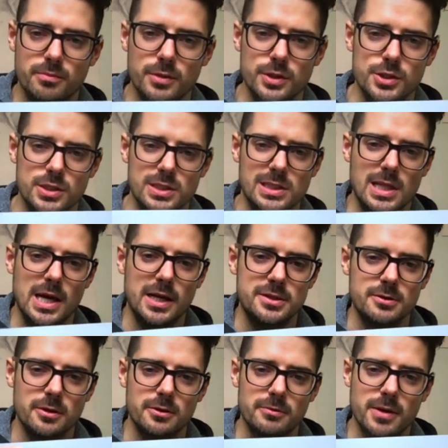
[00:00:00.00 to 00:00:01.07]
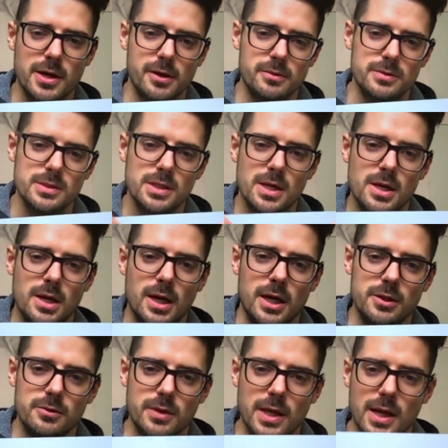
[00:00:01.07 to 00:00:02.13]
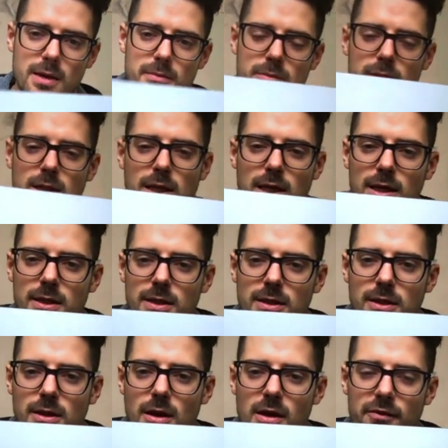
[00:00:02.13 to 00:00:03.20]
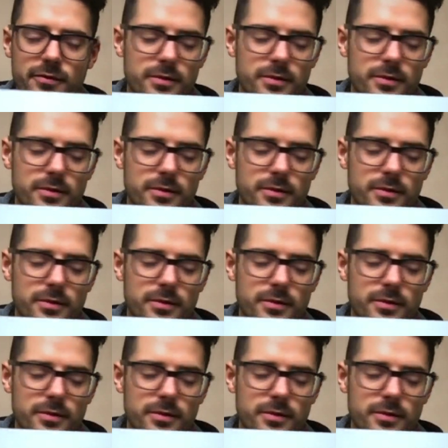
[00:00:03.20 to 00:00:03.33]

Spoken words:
it just slides all around and you can't get anything off the